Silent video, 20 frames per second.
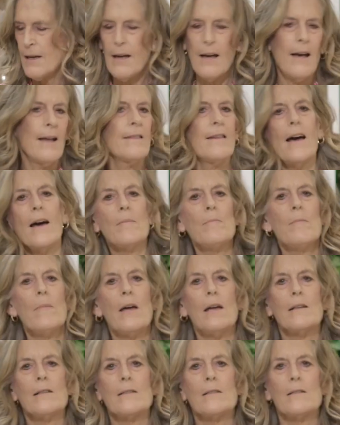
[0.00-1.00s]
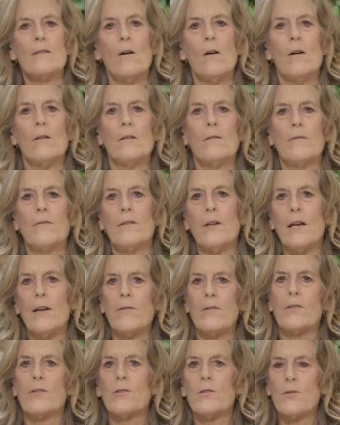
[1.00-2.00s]
and that makes all the
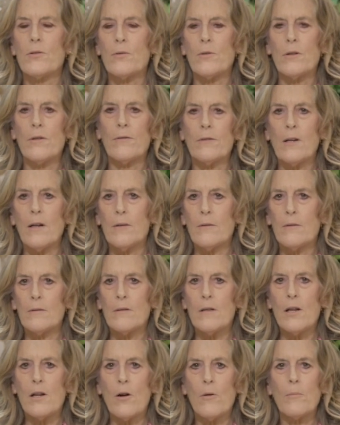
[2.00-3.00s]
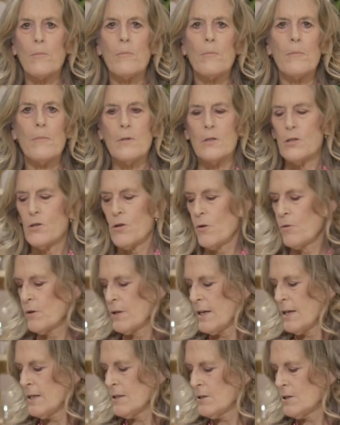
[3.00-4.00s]
flavors sort of, soak
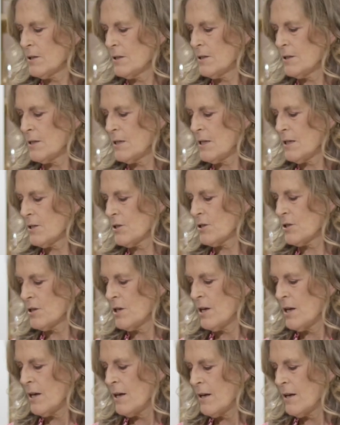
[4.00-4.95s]
into the dish.